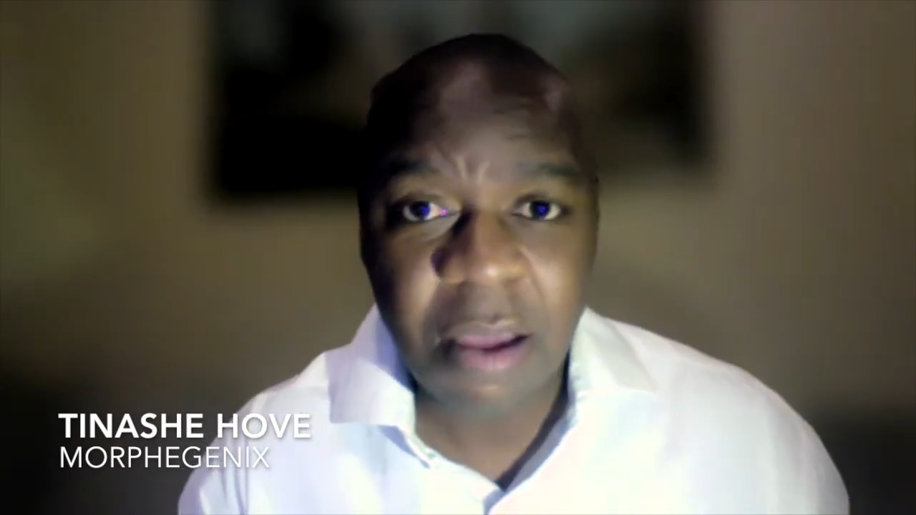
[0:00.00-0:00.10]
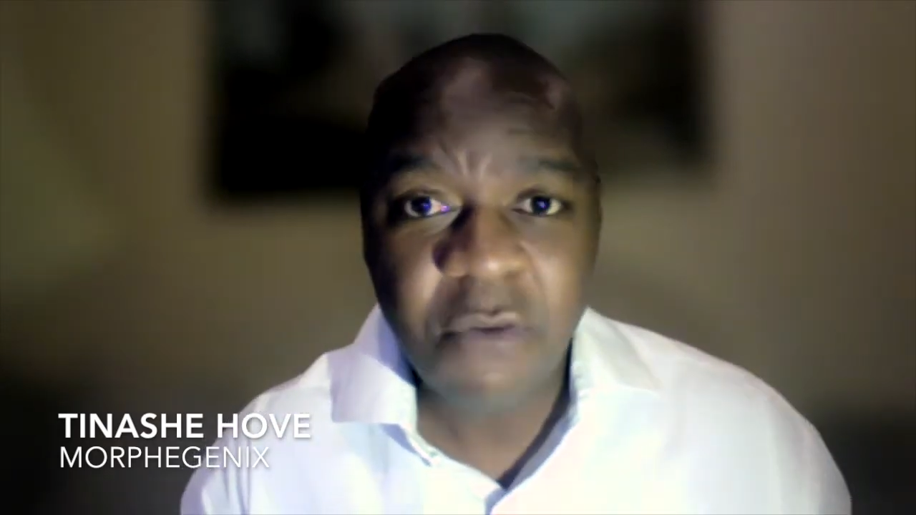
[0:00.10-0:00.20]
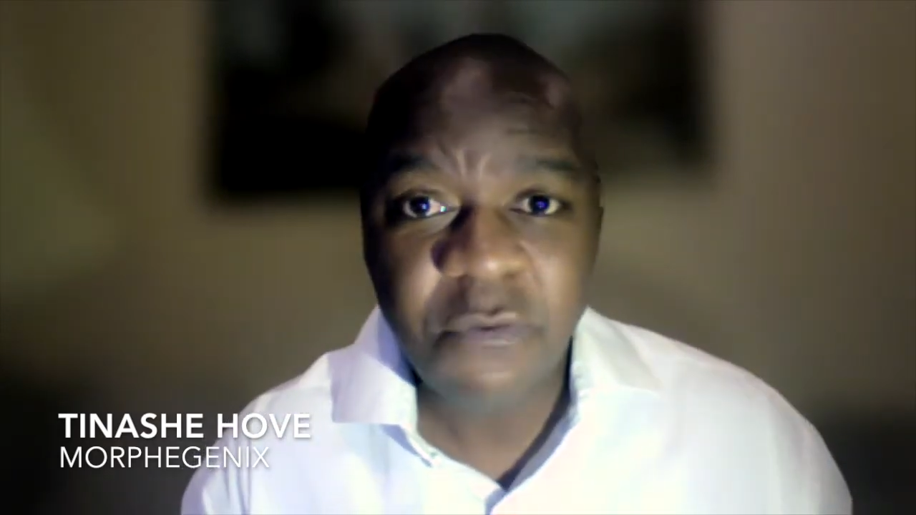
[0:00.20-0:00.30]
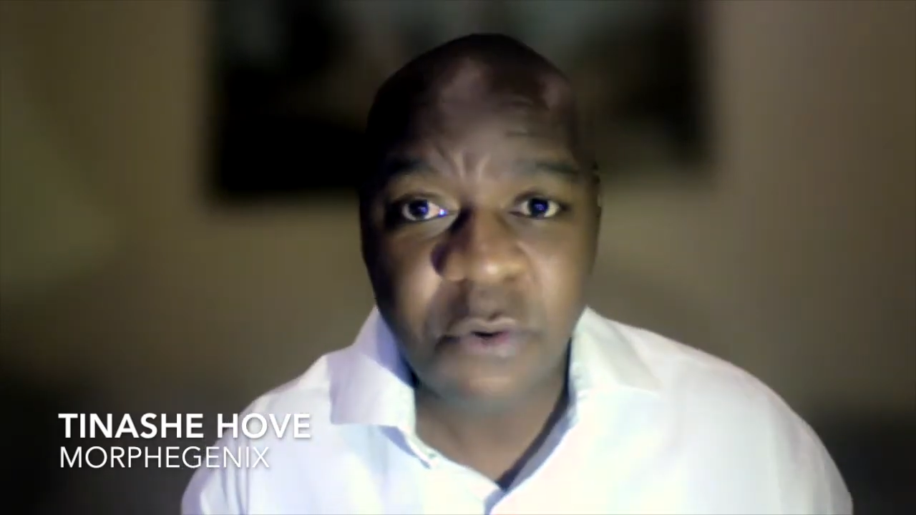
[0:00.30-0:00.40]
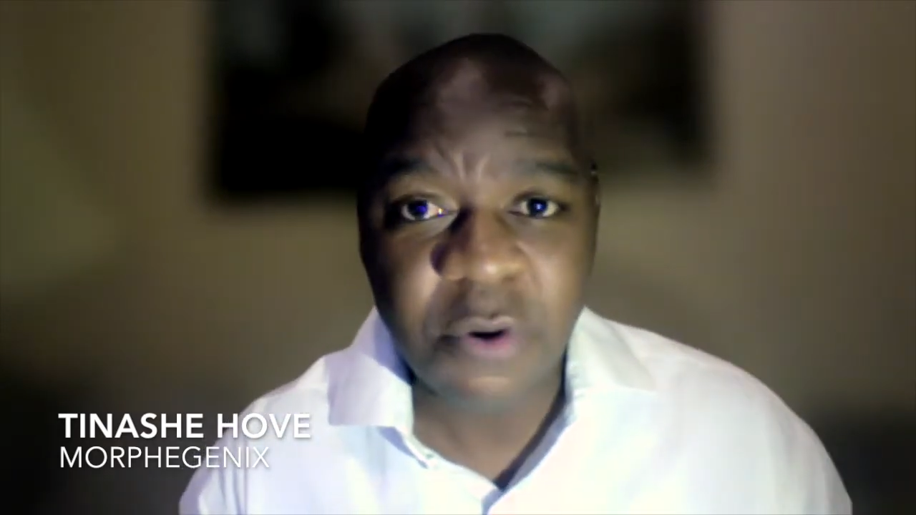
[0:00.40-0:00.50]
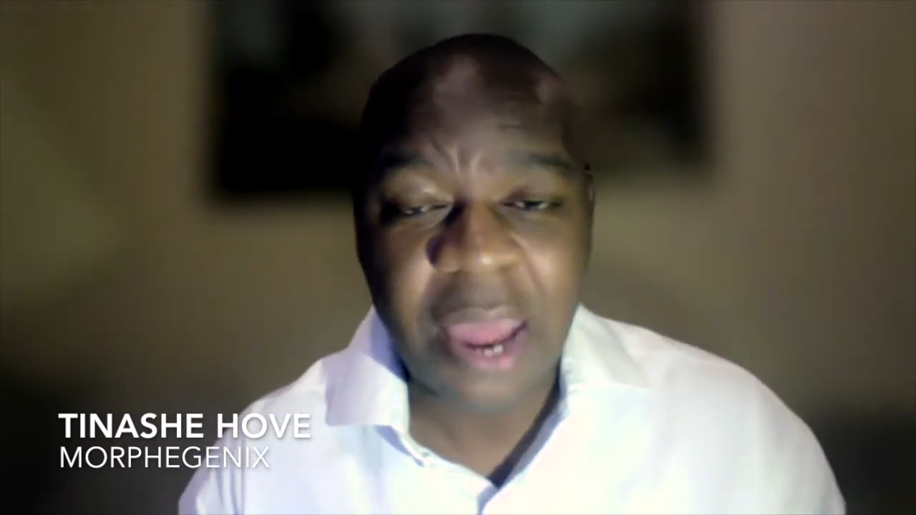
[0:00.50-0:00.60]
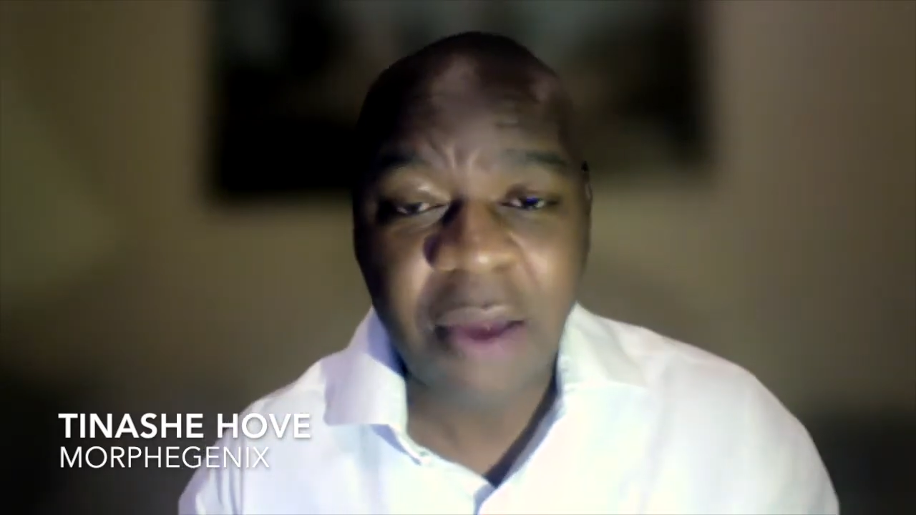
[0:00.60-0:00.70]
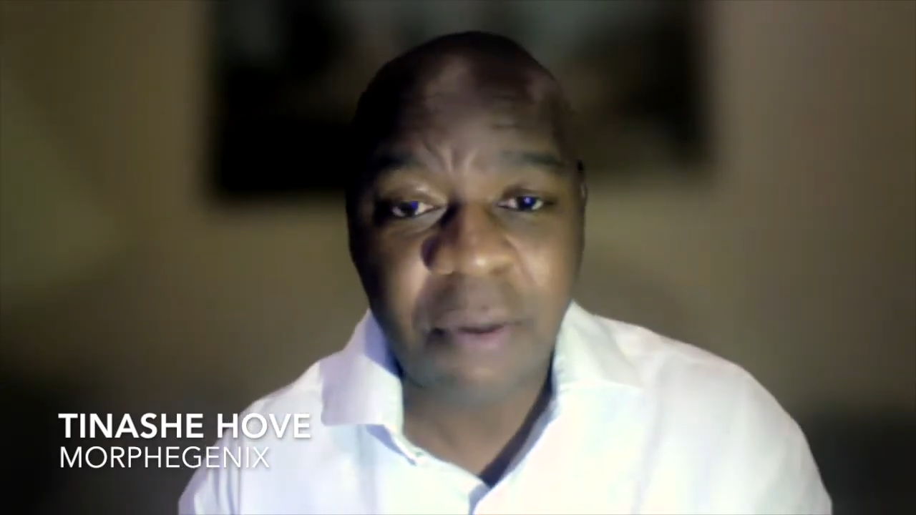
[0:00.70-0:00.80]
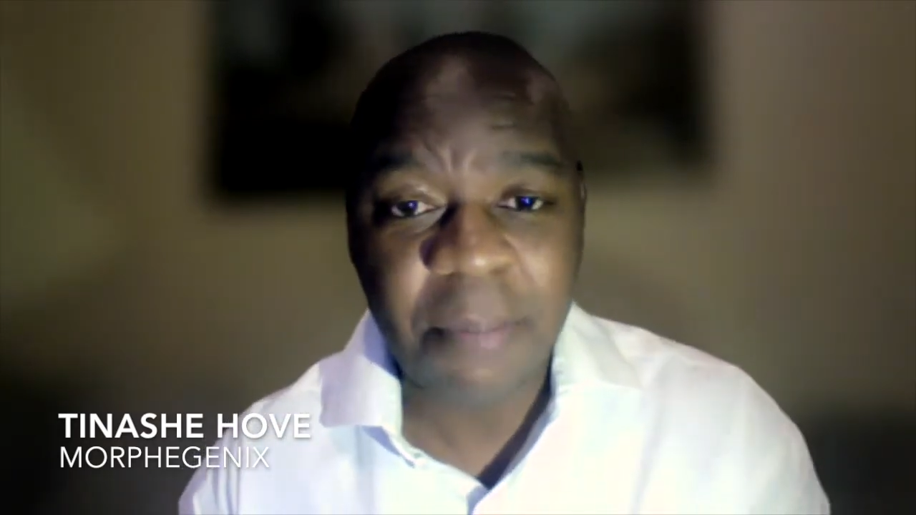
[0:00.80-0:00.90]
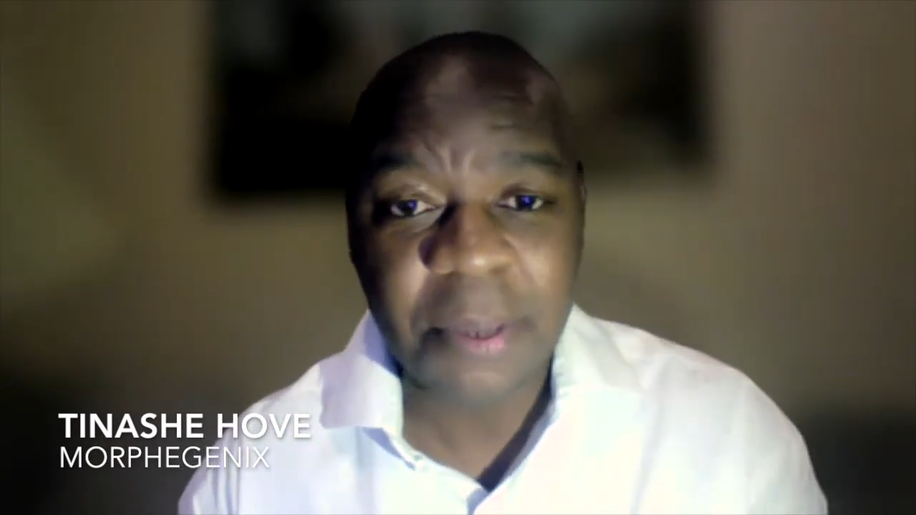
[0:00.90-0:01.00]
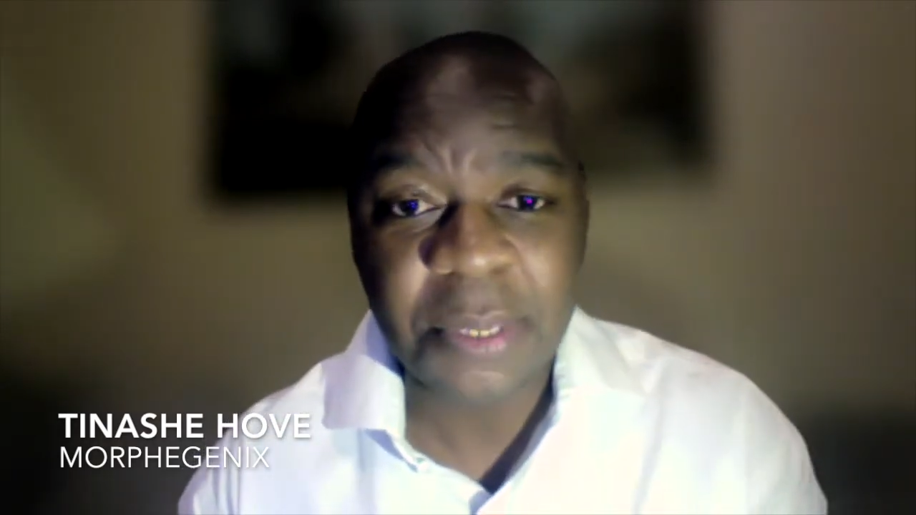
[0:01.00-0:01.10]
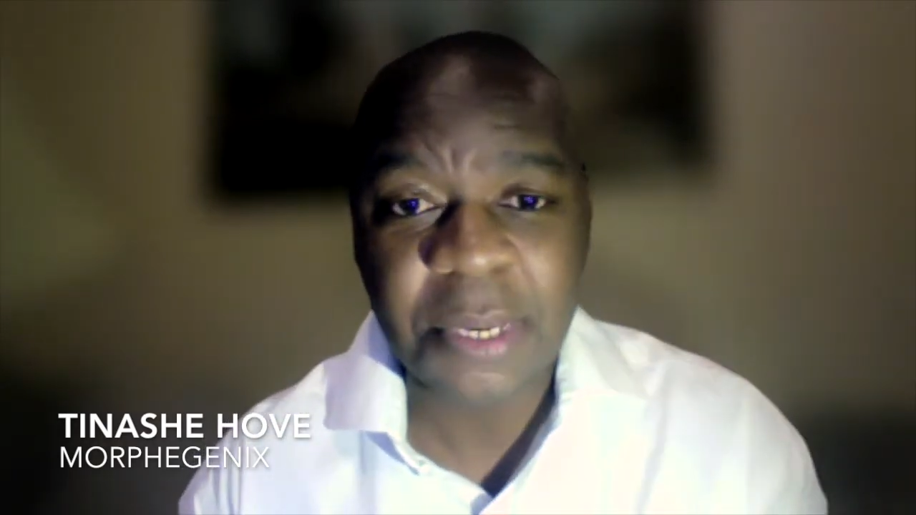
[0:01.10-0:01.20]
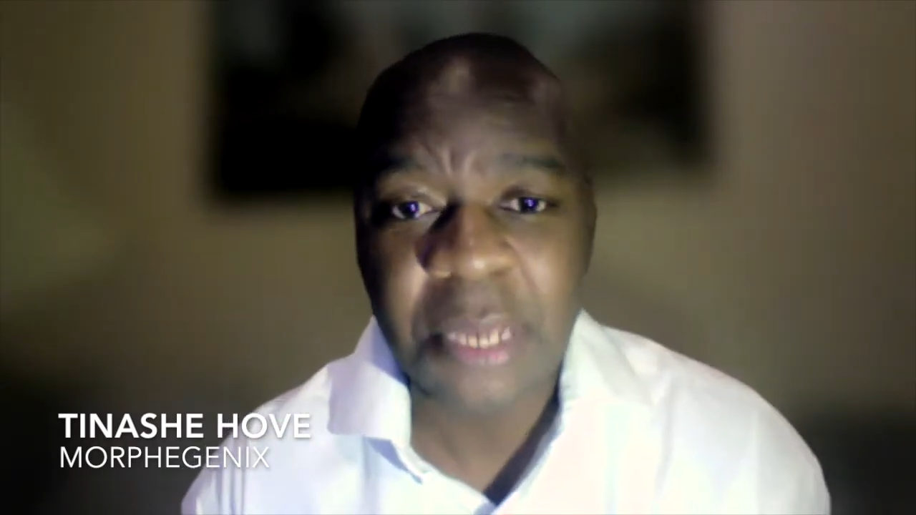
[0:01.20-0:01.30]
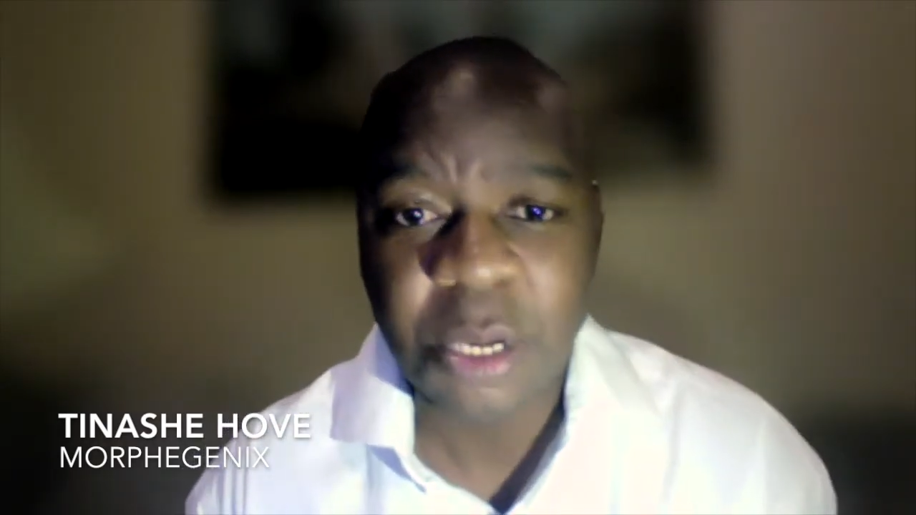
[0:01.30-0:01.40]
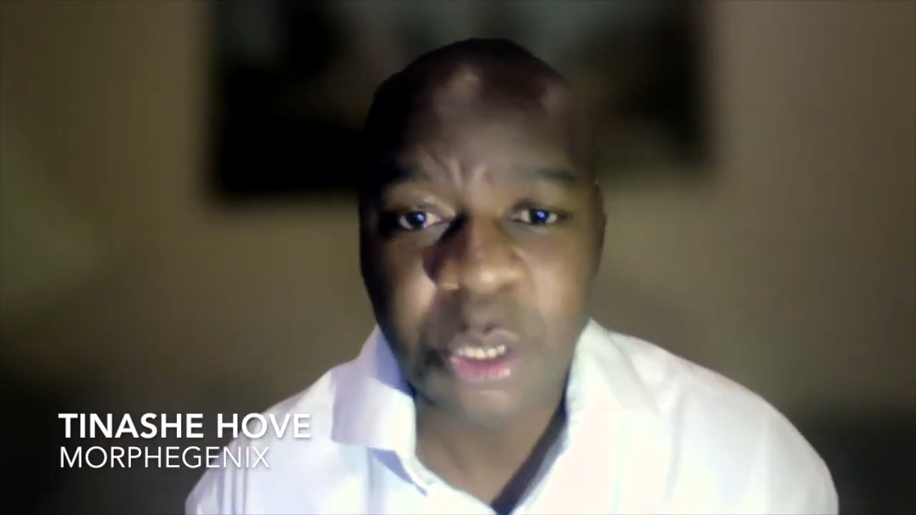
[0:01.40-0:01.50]
food and agribusiness
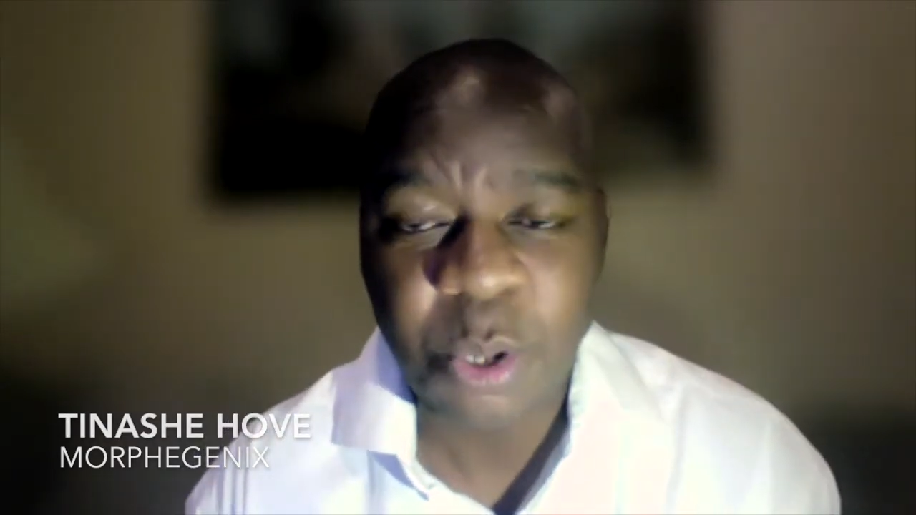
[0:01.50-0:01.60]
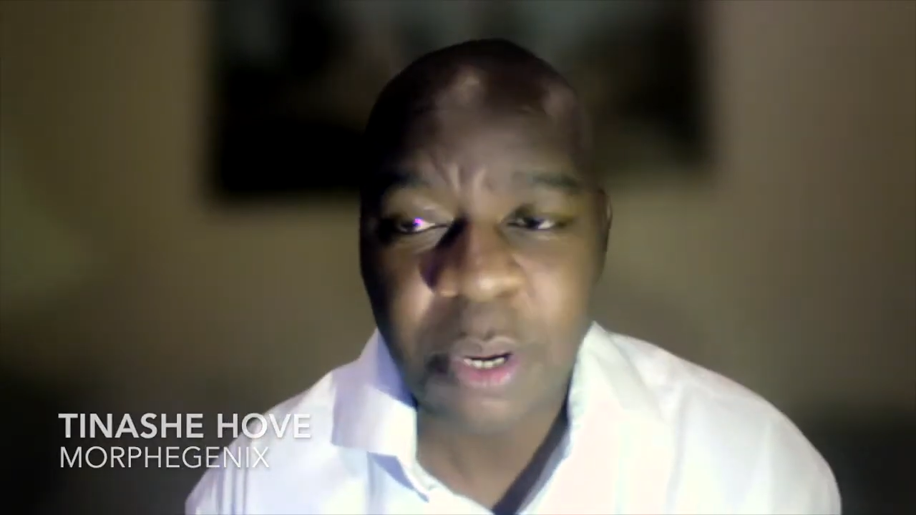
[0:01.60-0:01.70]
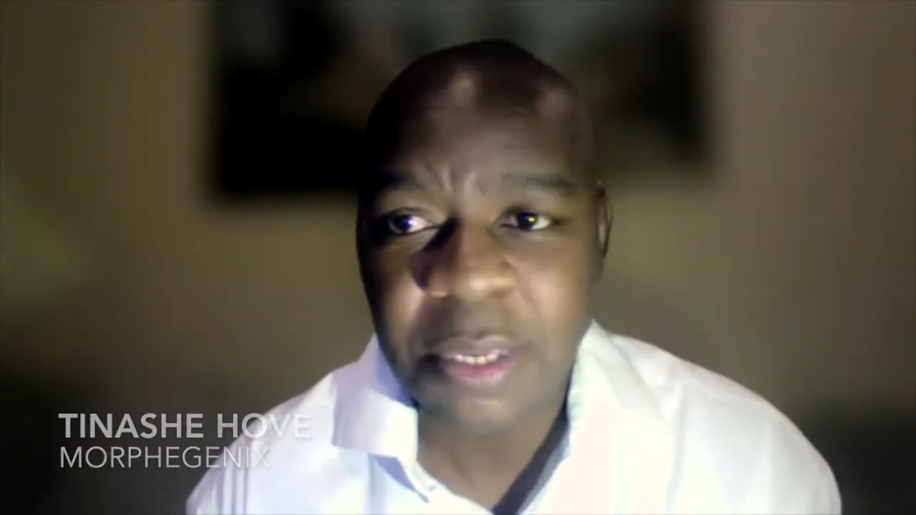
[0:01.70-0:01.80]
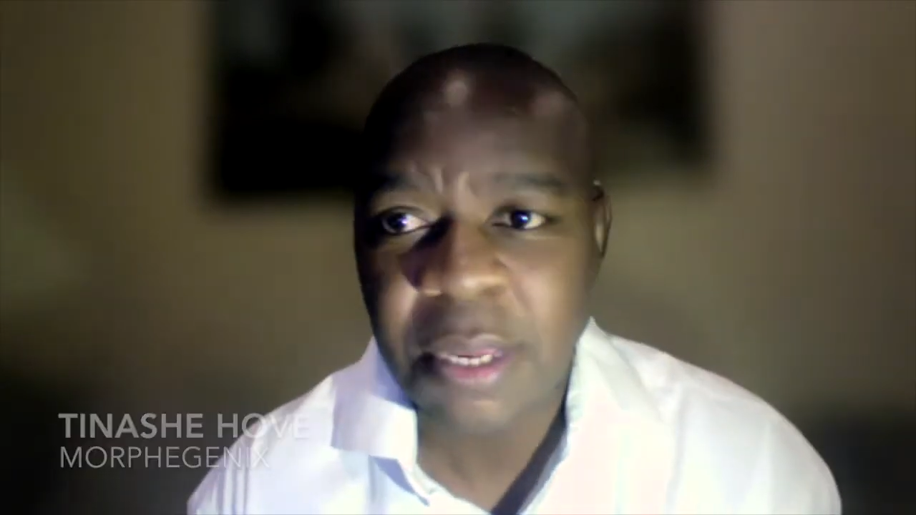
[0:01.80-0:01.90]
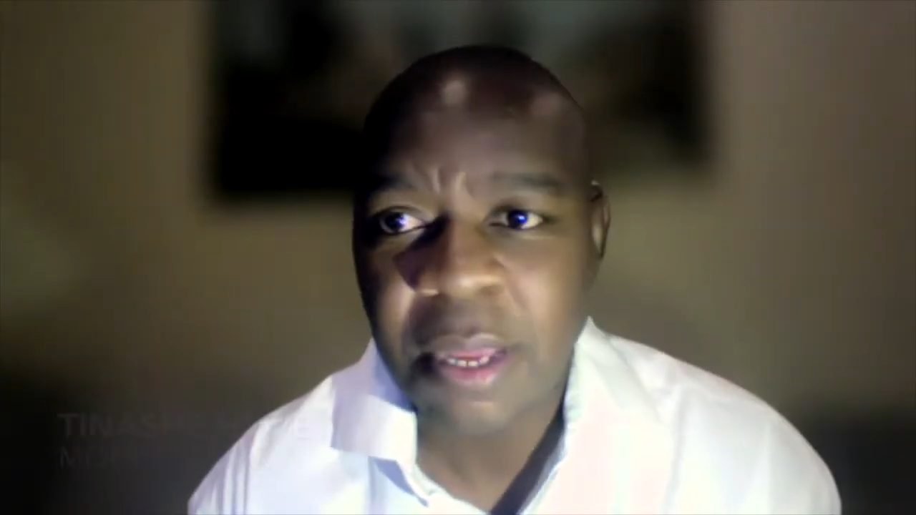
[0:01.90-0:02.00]
industries.